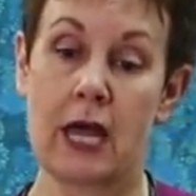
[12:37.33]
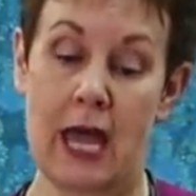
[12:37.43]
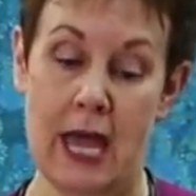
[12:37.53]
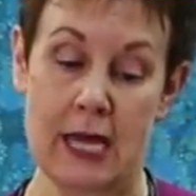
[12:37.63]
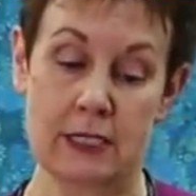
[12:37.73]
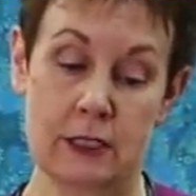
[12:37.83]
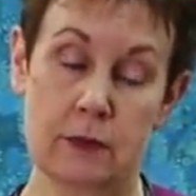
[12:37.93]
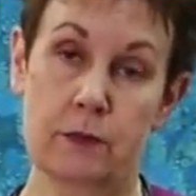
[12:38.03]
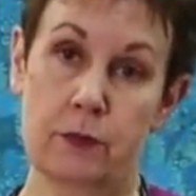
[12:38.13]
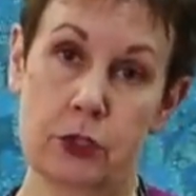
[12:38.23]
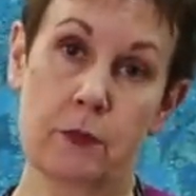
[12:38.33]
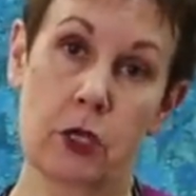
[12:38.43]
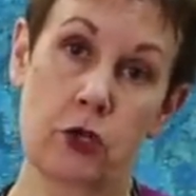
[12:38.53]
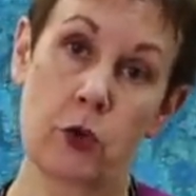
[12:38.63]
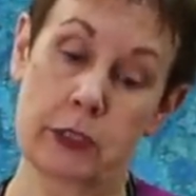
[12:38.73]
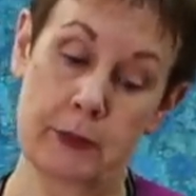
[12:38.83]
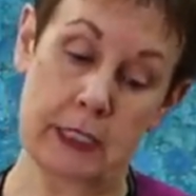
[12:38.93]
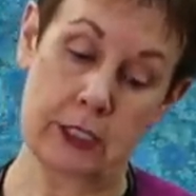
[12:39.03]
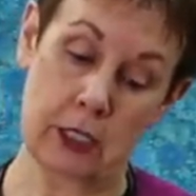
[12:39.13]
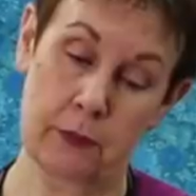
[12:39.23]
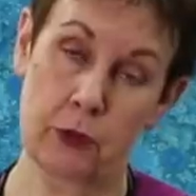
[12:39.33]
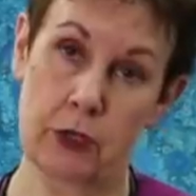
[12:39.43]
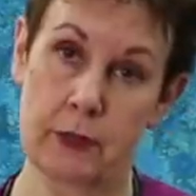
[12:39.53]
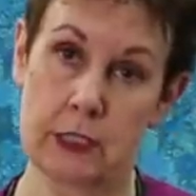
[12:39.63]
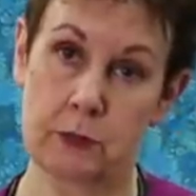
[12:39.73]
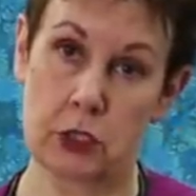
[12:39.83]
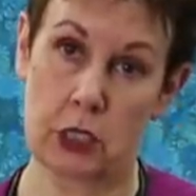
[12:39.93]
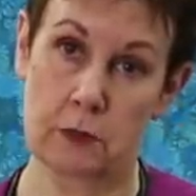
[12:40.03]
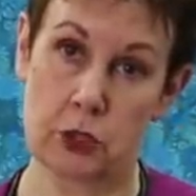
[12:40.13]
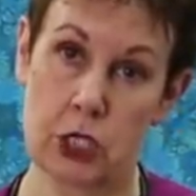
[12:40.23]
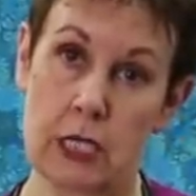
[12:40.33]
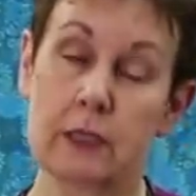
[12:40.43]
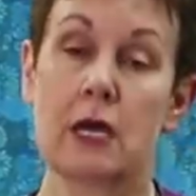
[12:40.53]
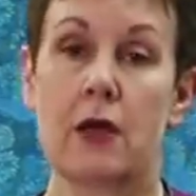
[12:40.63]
and put them on your usb stick and put them in this particular machine